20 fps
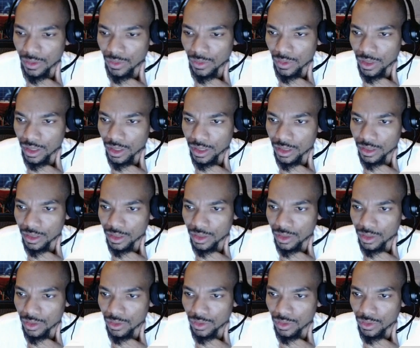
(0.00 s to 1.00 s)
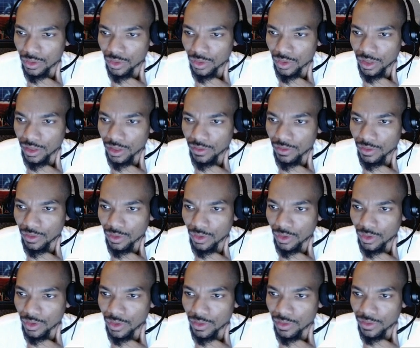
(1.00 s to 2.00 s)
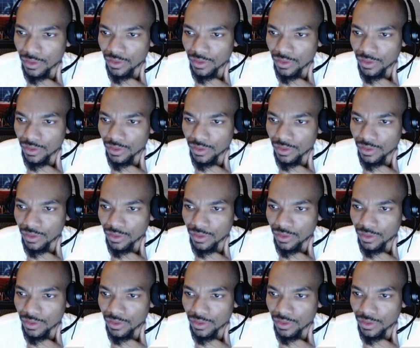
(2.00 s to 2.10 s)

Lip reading: 1, 2, 3, 4,